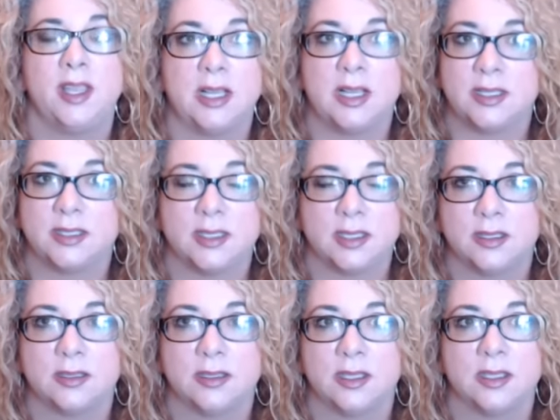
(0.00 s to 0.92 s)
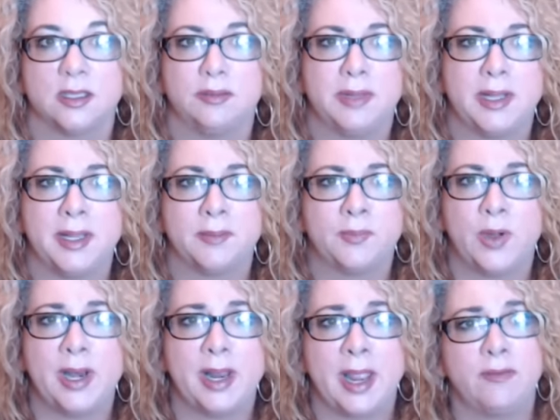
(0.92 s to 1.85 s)
as a, a
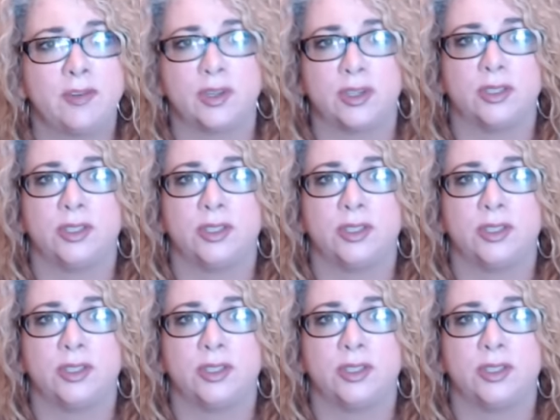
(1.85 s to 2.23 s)
whatever